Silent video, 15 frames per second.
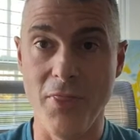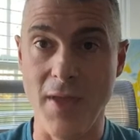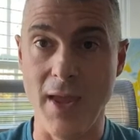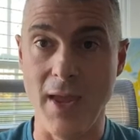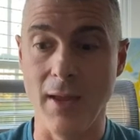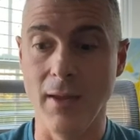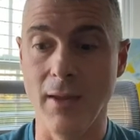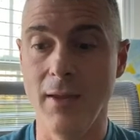
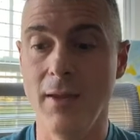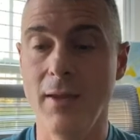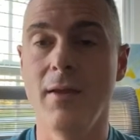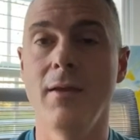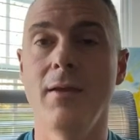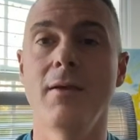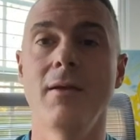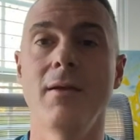thing,
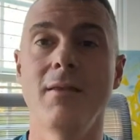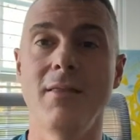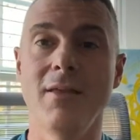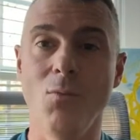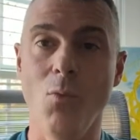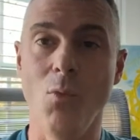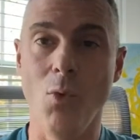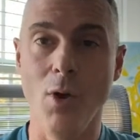and
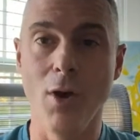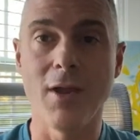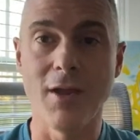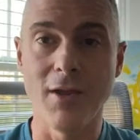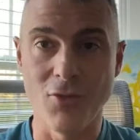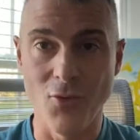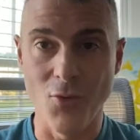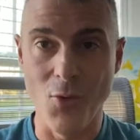then
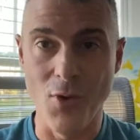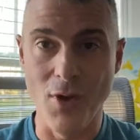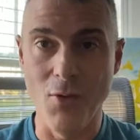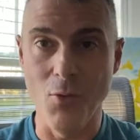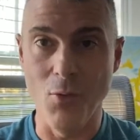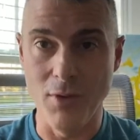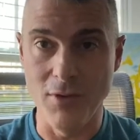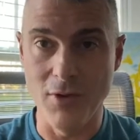working through
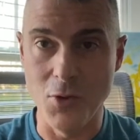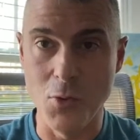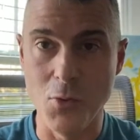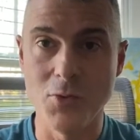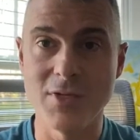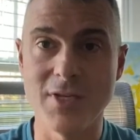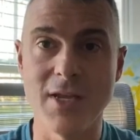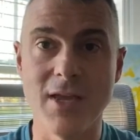it with
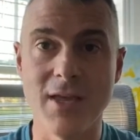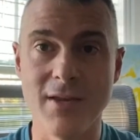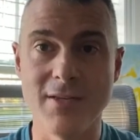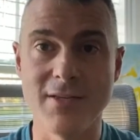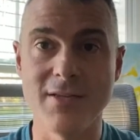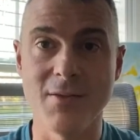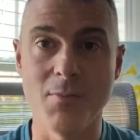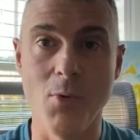you to
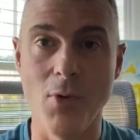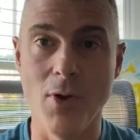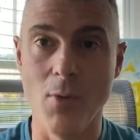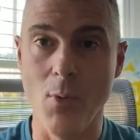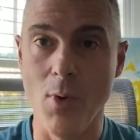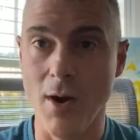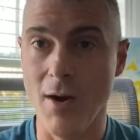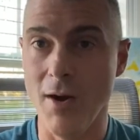getting to the
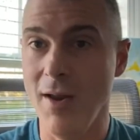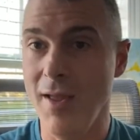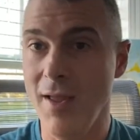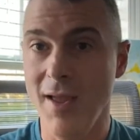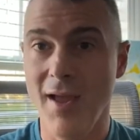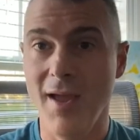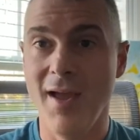point where